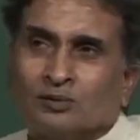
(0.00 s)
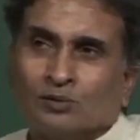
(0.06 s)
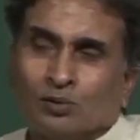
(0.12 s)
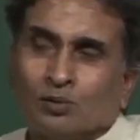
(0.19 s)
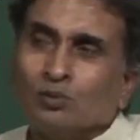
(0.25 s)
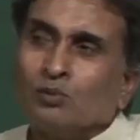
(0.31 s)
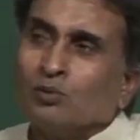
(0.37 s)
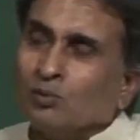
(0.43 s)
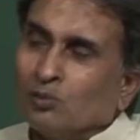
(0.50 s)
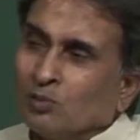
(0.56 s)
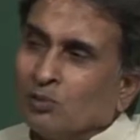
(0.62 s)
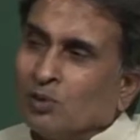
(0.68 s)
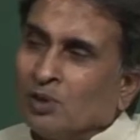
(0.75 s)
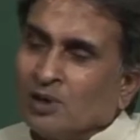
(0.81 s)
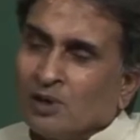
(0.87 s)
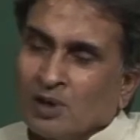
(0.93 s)
through
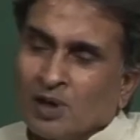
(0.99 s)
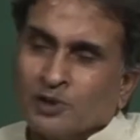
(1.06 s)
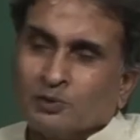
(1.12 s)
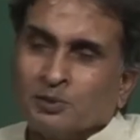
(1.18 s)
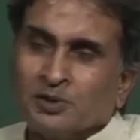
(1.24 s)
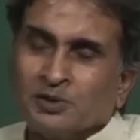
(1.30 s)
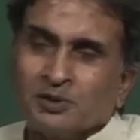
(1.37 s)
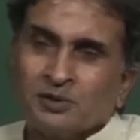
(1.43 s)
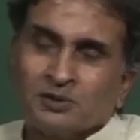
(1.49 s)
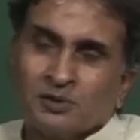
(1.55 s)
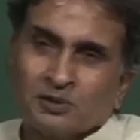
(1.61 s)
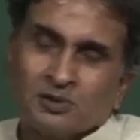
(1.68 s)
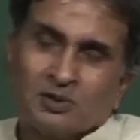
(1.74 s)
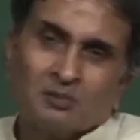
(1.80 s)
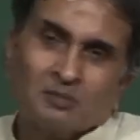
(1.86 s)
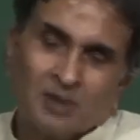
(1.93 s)
a transmission
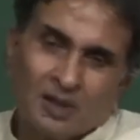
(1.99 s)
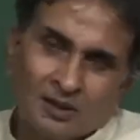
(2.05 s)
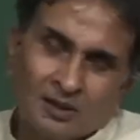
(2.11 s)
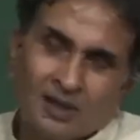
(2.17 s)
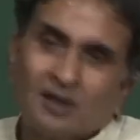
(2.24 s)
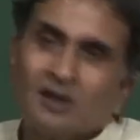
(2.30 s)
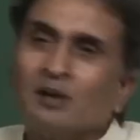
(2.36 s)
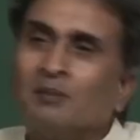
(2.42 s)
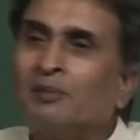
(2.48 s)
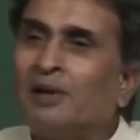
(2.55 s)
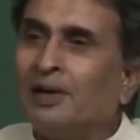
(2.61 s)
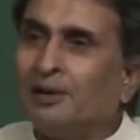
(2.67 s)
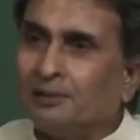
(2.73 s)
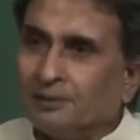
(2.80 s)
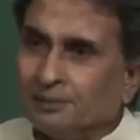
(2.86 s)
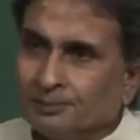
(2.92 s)
system and then a
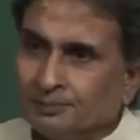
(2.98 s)
belt.